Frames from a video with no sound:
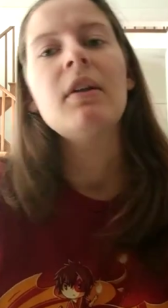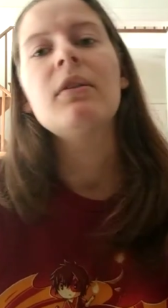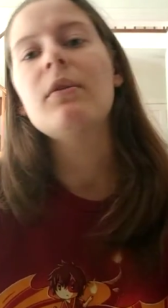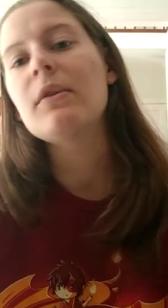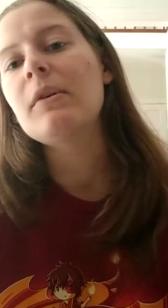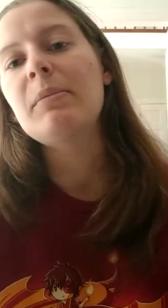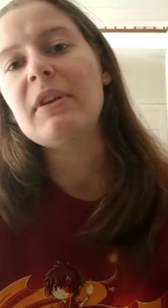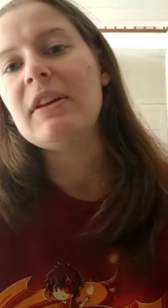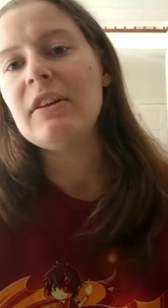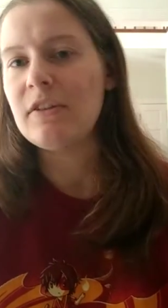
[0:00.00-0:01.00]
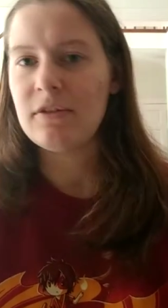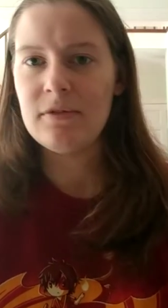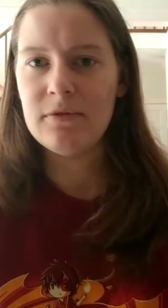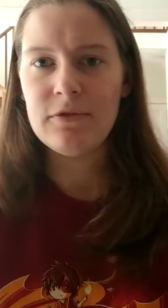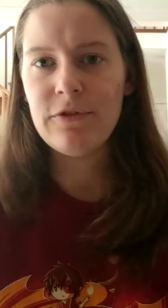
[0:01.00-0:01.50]
Lord, please
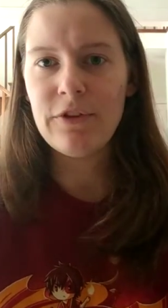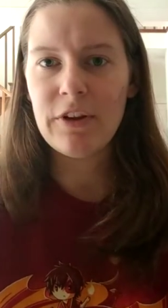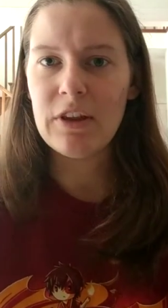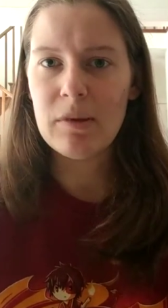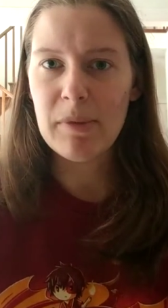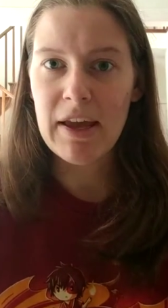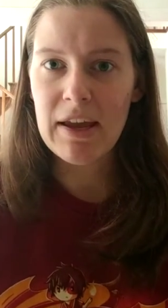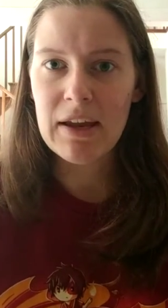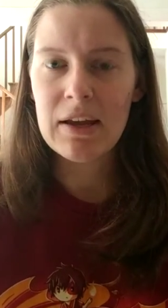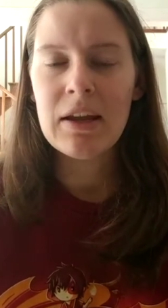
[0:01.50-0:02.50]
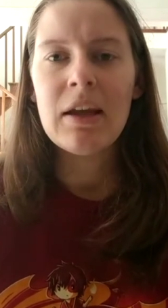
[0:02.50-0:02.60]
fill in the blank.